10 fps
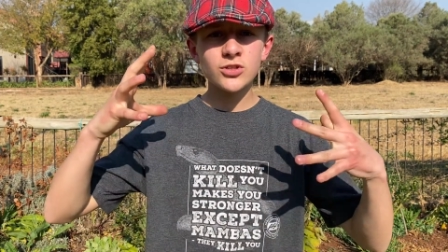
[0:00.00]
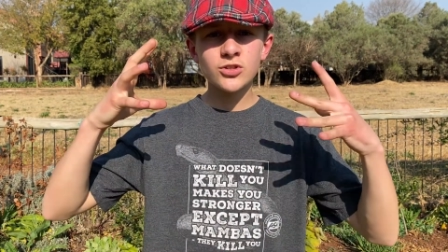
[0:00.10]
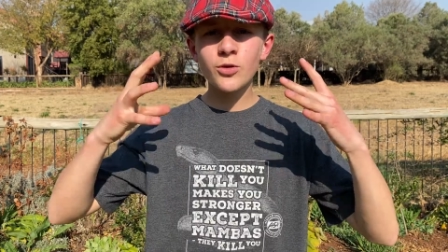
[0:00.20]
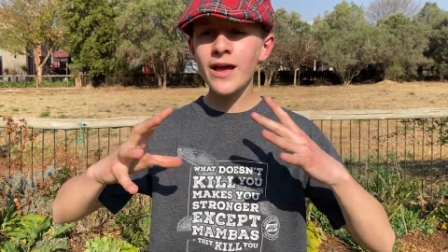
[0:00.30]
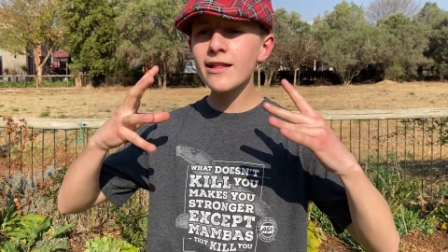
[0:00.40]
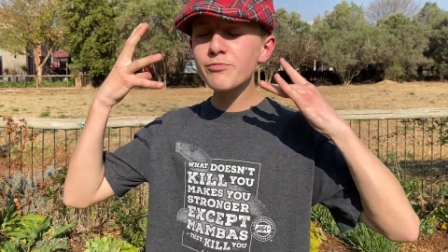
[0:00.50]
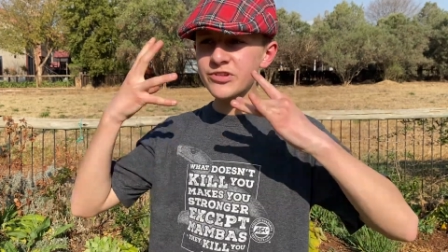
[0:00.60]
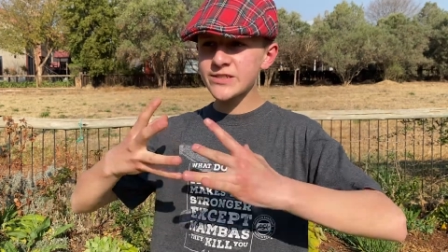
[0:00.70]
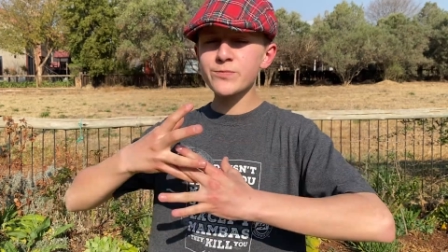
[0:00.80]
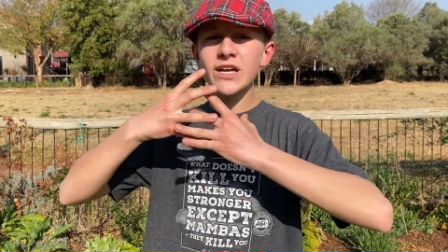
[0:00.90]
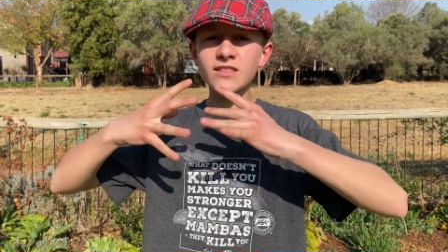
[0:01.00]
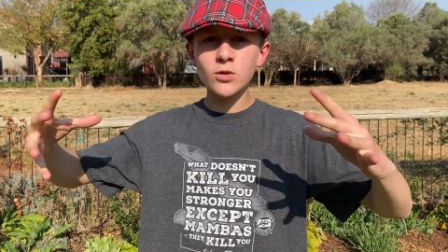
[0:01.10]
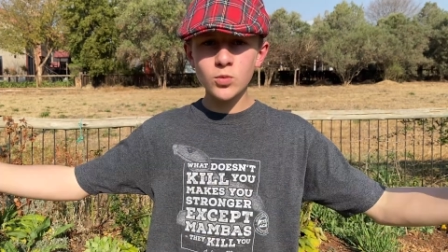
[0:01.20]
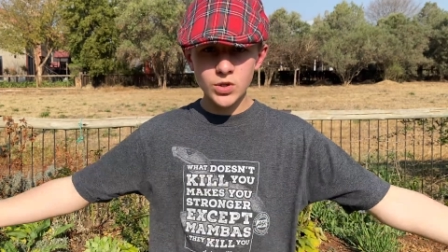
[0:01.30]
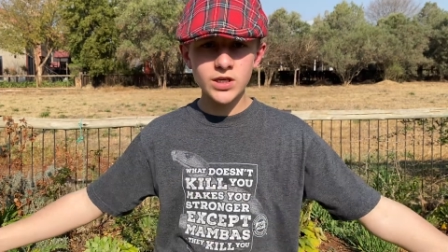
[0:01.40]
to help spread
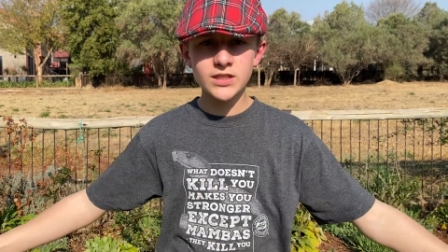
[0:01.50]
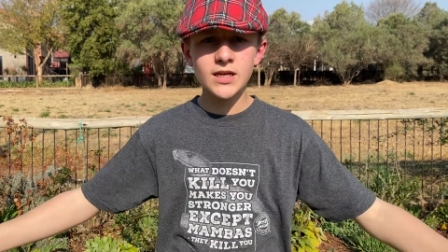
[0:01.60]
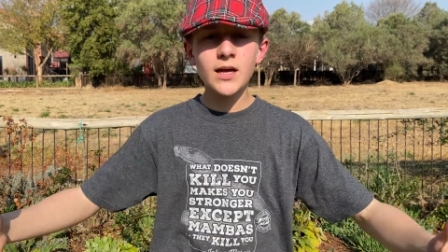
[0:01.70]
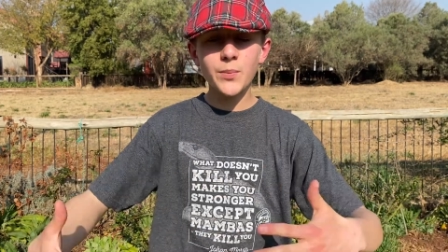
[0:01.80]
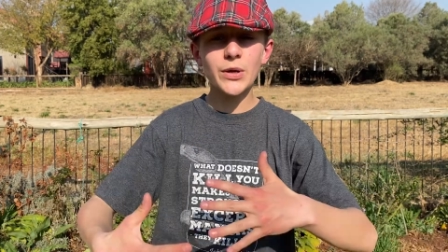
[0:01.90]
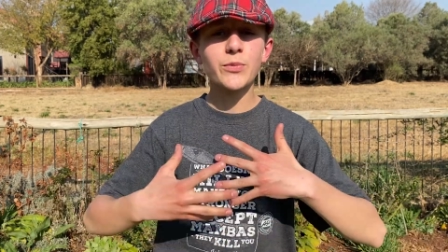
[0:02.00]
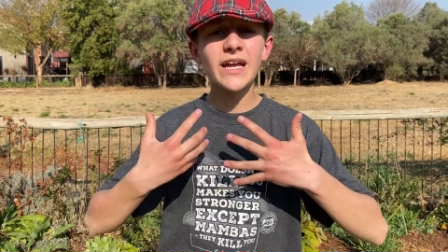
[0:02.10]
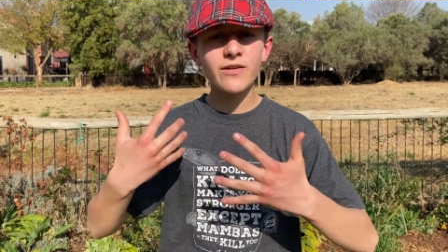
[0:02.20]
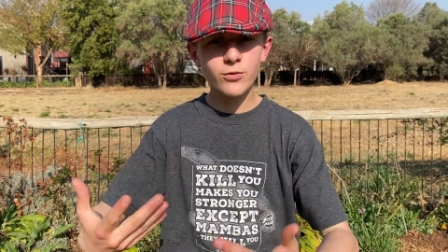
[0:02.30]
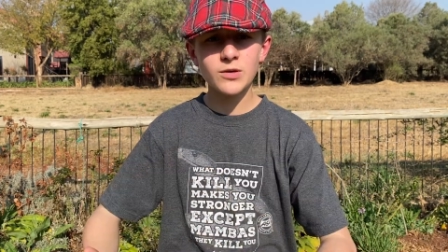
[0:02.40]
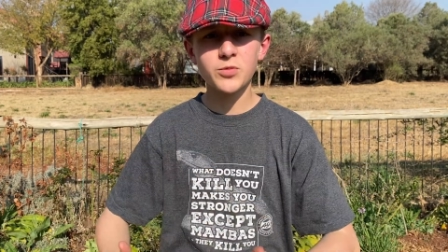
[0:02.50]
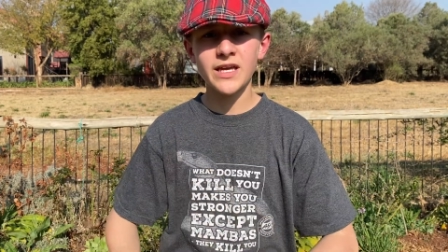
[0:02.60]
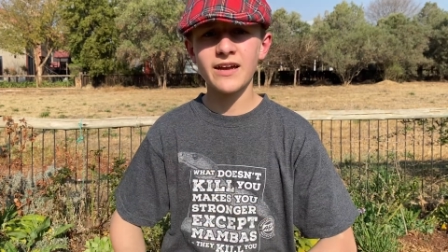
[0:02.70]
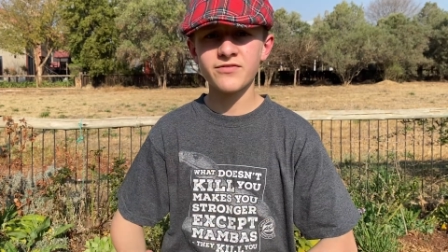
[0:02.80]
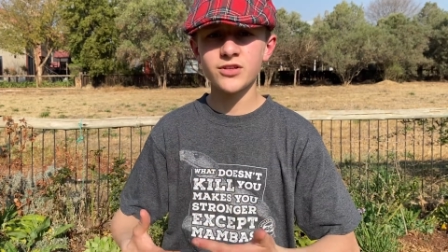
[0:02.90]
the word about what we
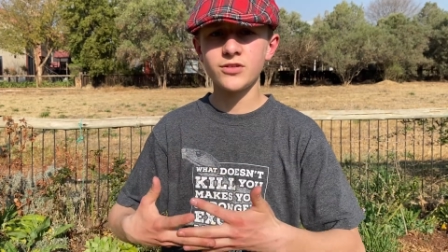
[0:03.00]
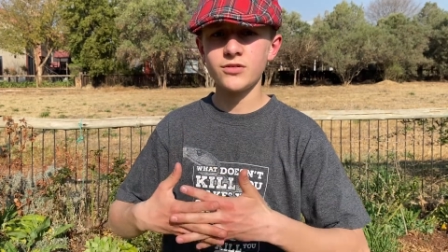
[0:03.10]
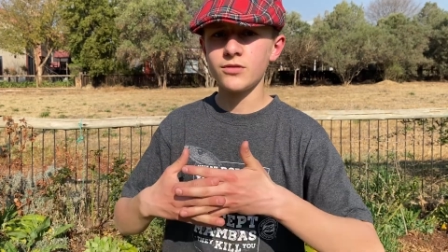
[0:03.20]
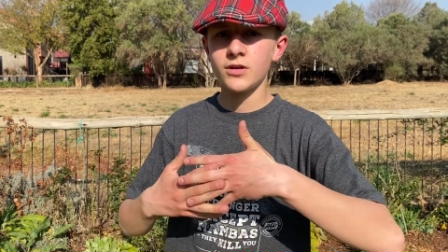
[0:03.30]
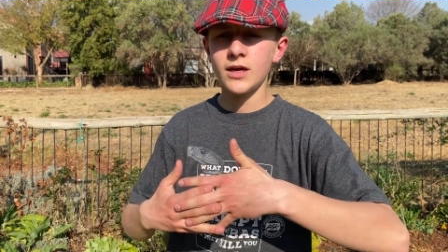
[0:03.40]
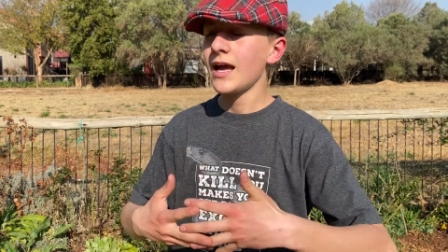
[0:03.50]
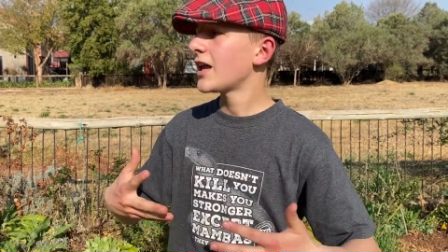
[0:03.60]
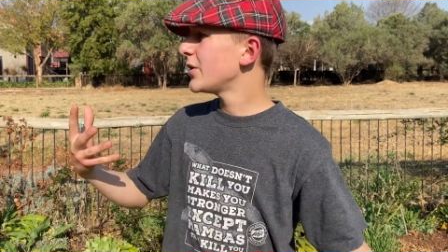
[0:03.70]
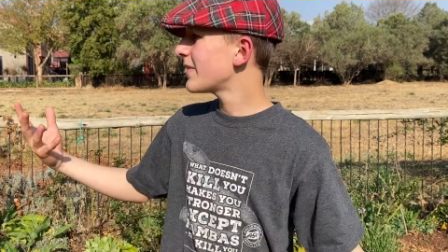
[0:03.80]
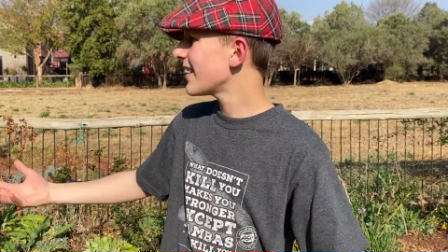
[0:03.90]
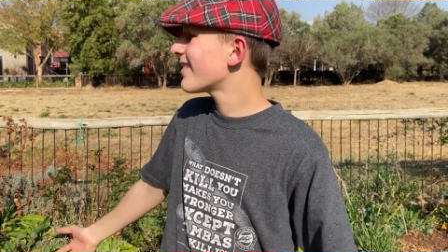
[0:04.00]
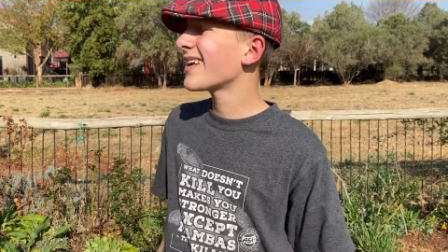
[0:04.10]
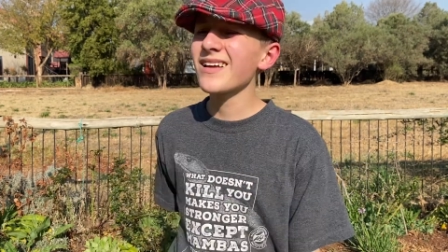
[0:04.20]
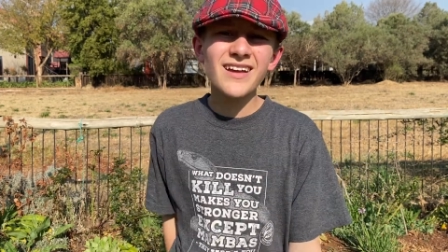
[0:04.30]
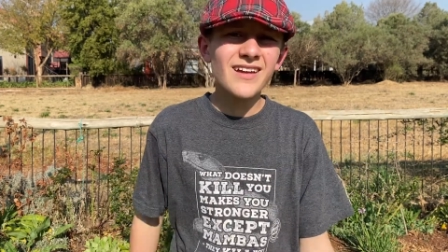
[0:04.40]
have to do. And you may
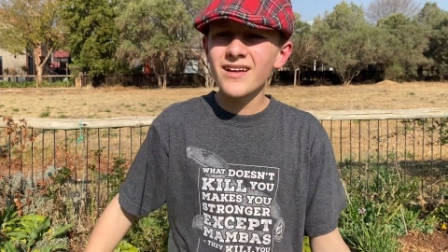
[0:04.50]
think,